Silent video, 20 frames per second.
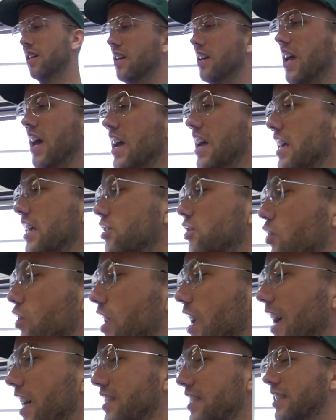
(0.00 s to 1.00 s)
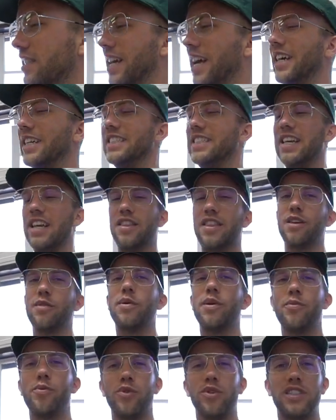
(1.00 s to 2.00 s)
Kaze, I
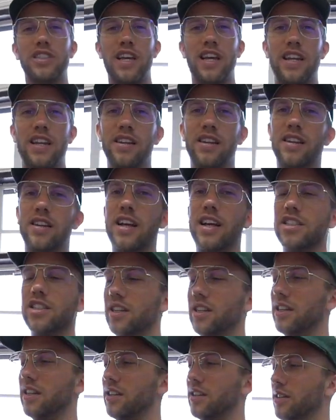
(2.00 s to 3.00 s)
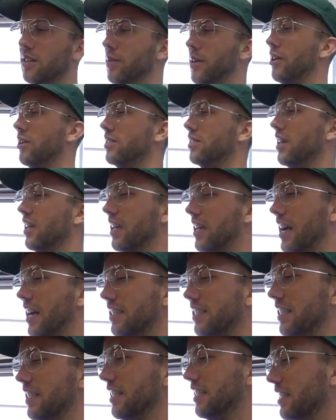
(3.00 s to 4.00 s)
think people were saying, actually, the Powerslide
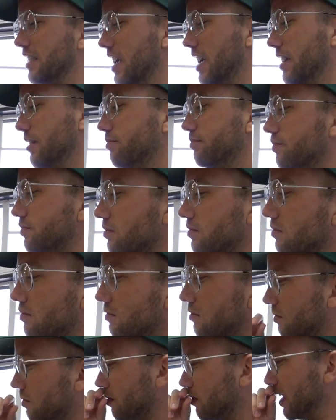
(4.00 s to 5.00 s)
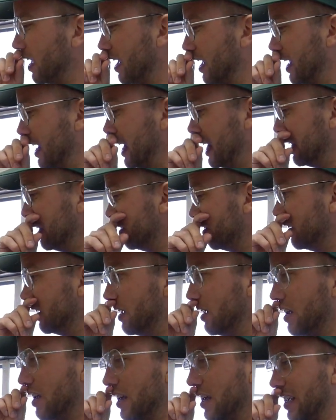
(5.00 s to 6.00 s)
Kaze skate. And
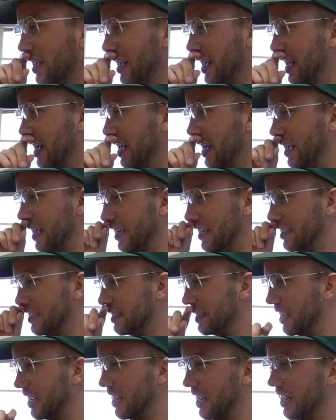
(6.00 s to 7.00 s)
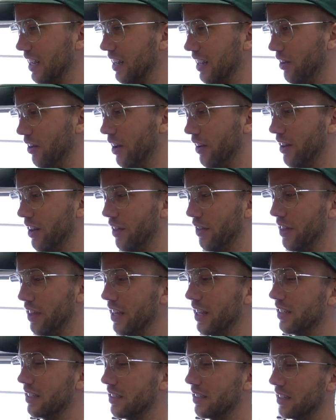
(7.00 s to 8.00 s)
yeah, I
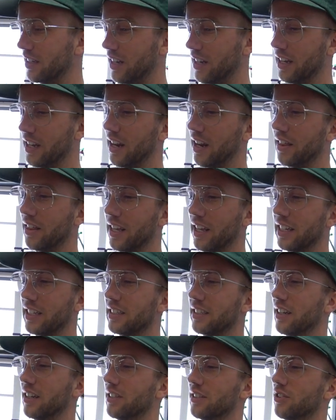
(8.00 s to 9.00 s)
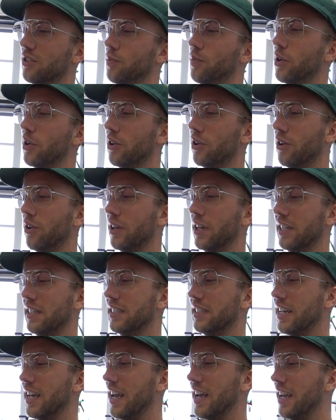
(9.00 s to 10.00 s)
think it's a super good looking
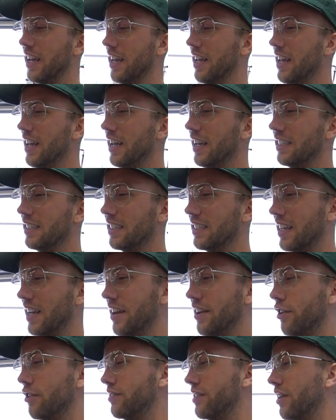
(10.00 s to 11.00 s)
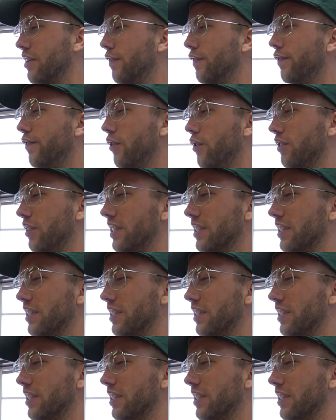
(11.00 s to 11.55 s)
skate. It's slender around the foot.